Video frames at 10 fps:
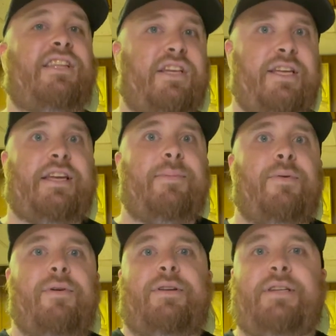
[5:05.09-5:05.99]
The
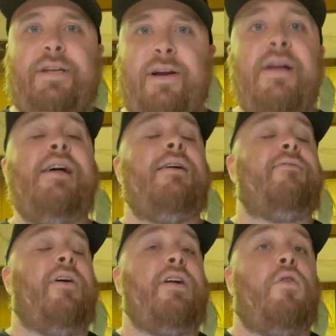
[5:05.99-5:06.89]
keyboards here
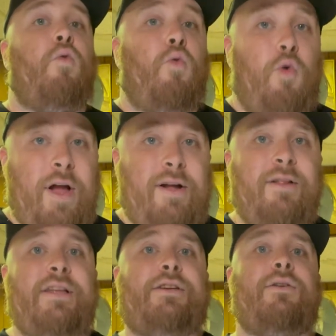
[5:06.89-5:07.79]
very
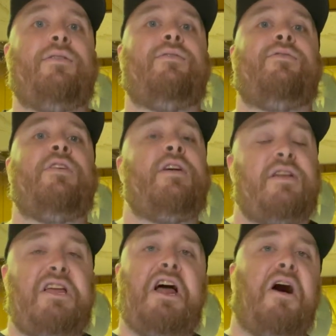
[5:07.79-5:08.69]
quickly sort of,
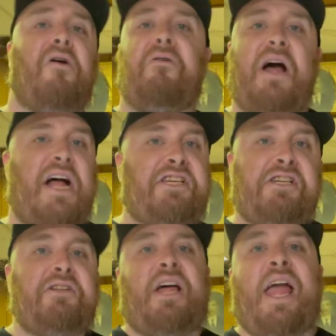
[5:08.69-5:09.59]
you know,
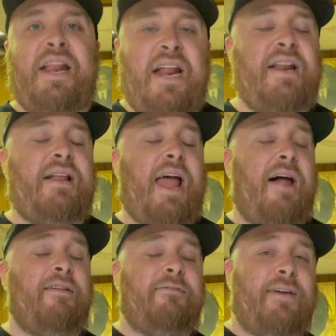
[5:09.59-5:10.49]
escalate and
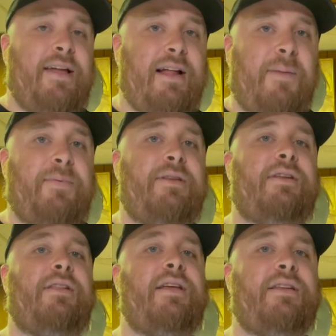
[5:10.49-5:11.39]
elevate up
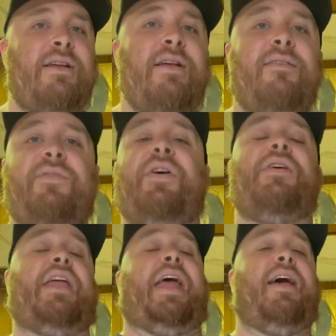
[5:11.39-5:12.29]
into this
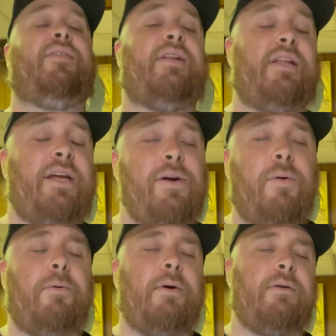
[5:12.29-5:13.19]
very heavenly
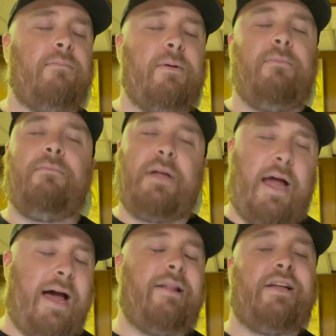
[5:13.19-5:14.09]
or
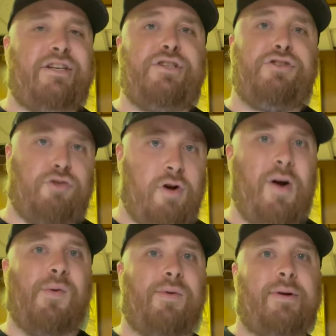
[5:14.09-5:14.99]
hellish
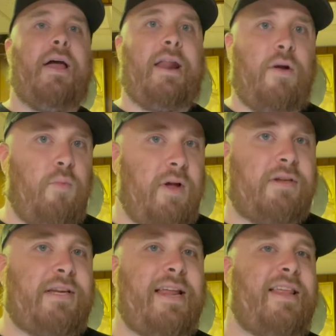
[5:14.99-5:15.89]
drone. And I will
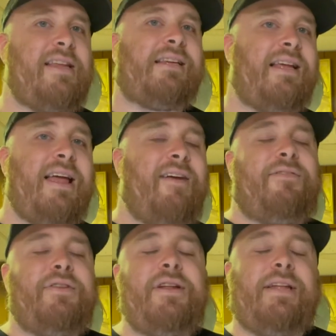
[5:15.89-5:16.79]
say this, if
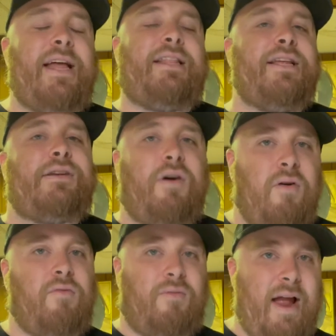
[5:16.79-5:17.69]
you didn't get this
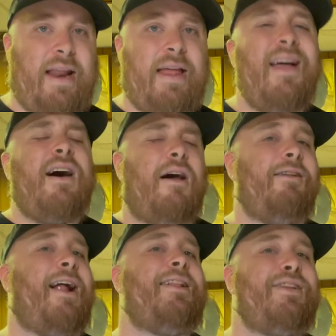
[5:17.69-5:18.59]
already, a
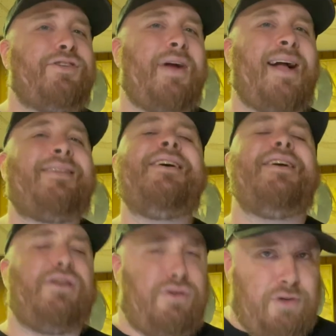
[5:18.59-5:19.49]
lot of these tracks,
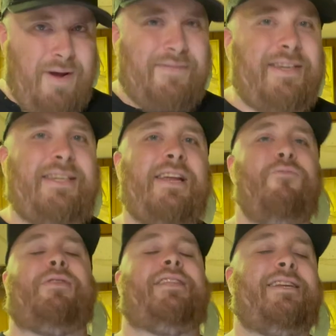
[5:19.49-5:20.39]
you do have to sit
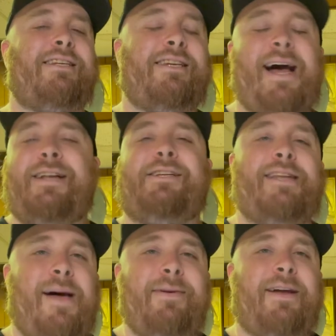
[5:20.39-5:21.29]
with. This is not just
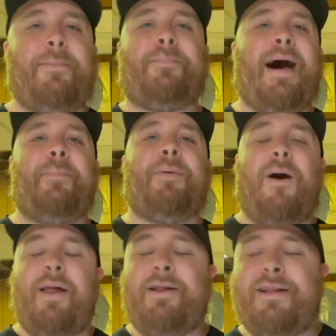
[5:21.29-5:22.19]
now you're going to pop
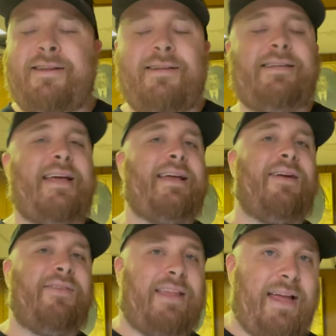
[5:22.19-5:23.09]
on and instantly take
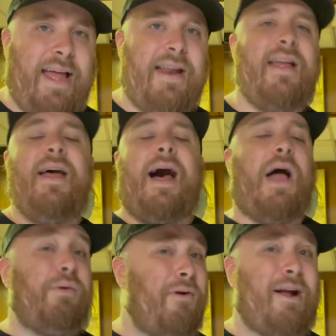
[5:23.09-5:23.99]
everything in.
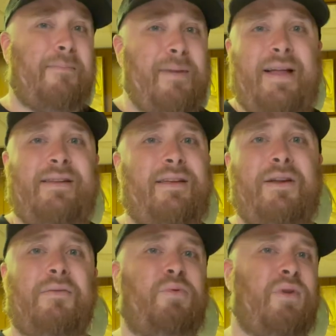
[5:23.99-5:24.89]
I would recommend, you
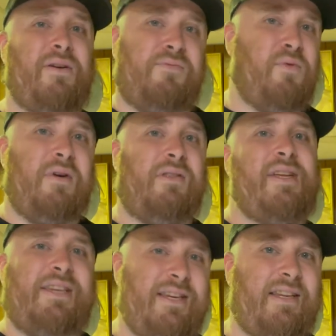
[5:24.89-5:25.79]
know, 3 or 4
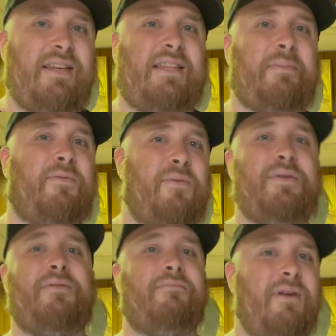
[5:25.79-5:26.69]
listens to this thing before
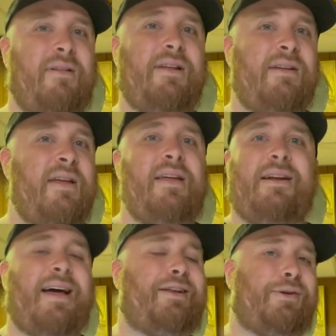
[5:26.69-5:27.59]
you really
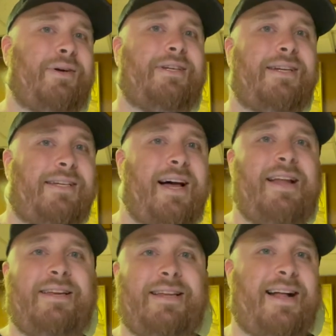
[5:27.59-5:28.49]
kind of toss it aside
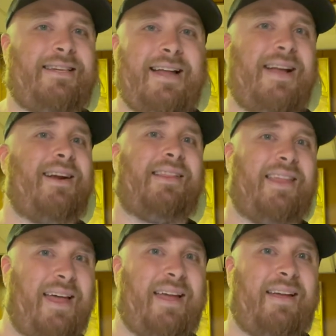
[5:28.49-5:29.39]
and decide it's not your
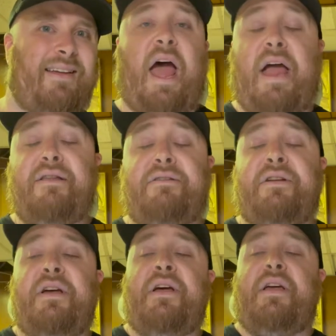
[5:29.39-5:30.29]
thing. And
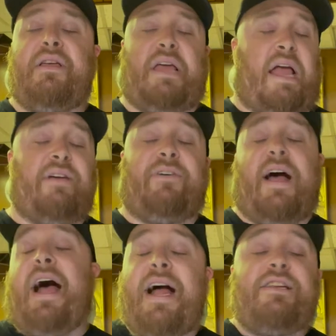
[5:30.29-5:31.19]
if I
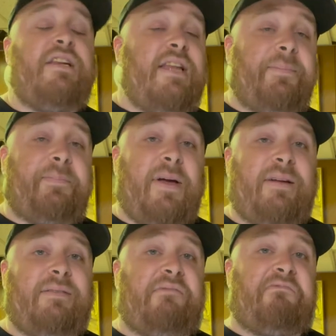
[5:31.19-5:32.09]
had to
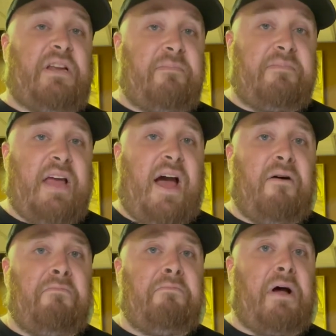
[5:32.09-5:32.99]
nitpick deep
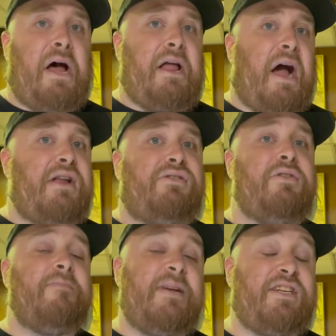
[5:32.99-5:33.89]
down, I
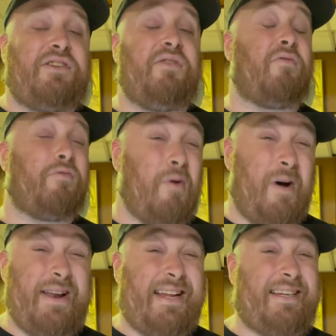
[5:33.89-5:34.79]
do miss the
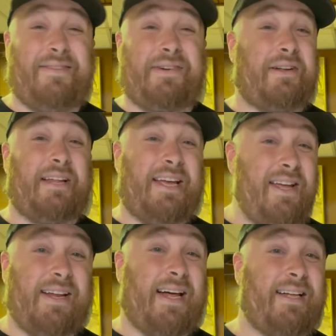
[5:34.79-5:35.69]
rawness of
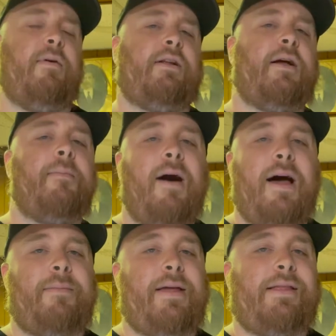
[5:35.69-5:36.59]
Caligula. But come
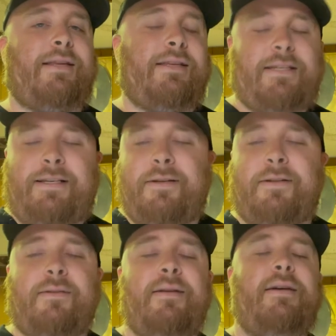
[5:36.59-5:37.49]
on, man, this is
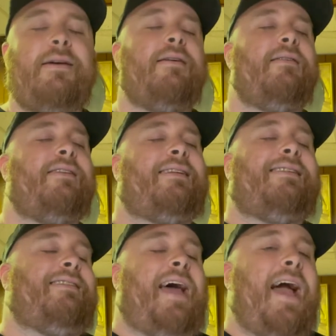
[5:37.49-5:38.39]
still
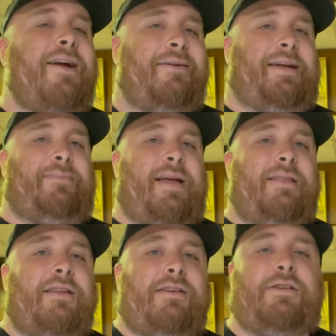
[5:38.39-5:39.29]
staggering,
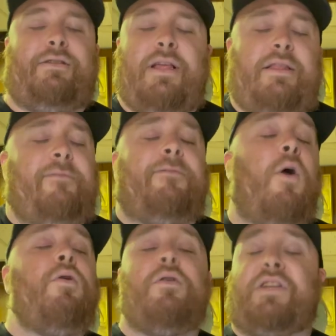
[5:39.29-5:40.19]
and the
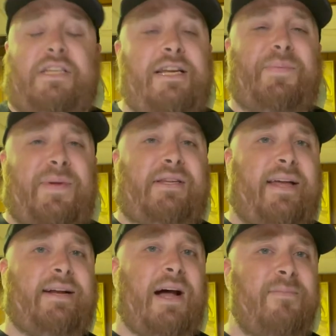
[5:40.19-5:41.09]
vocal snippets
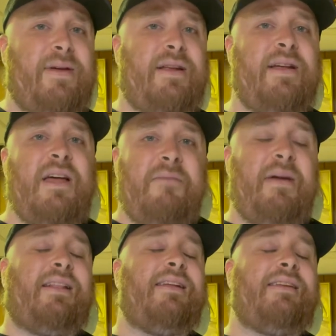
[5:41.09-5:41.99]
that come in
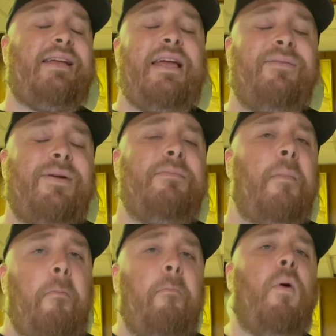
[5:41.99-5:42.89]
make this
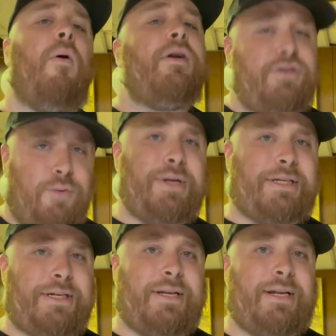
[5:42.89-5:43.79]
even more
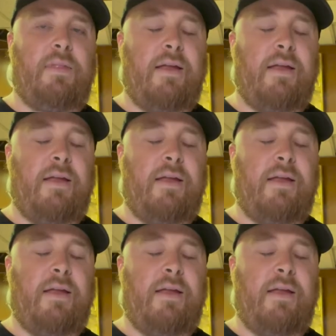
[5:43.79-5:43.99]
twisted.